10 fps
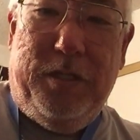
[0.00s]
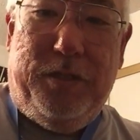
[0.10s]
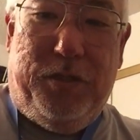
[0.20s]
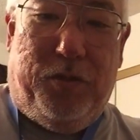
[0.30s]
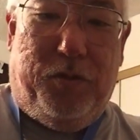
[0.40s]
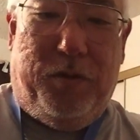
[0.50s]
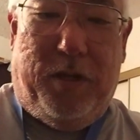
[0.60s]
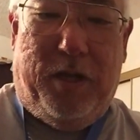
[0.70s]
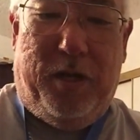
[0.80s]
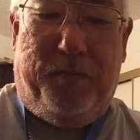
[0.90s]
So
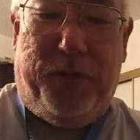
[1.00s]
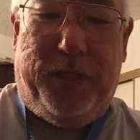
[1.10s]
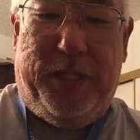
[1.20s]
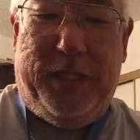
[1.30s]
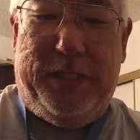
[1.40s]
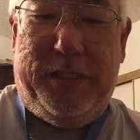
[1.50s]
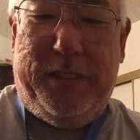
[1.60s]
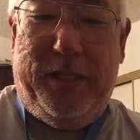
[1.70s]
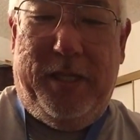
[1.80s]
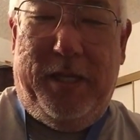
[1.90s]
I'm going to put
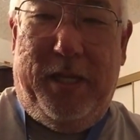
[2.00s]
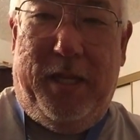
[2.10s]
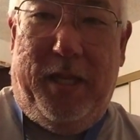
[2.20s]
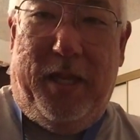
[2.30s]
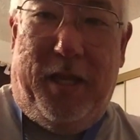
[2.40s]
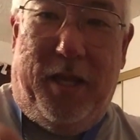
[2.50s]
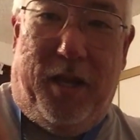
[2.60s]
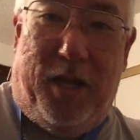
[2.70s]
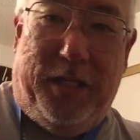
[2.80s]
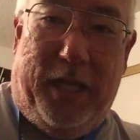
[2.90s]
this
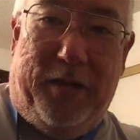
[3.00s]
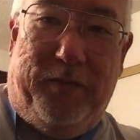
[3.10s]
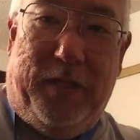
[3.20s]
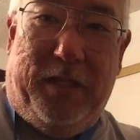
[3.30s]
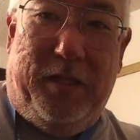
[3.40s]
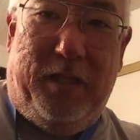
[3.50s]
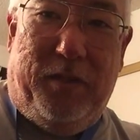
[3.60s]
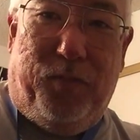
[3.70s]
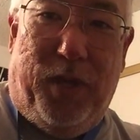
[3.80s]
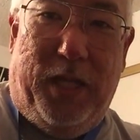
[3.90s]
on the end of the
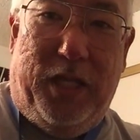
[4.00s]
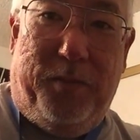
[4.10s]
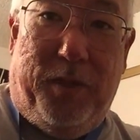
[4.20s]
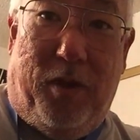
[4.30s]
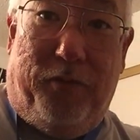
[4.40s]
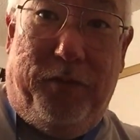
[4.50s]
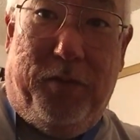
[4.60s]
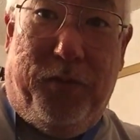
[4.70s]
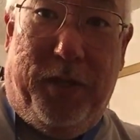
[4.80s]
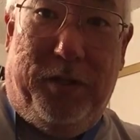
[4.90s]
braid coming off from
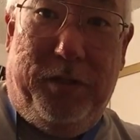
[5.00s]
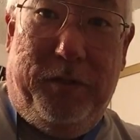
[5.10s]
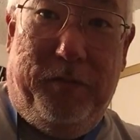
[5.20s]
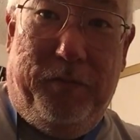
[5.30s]
the reel.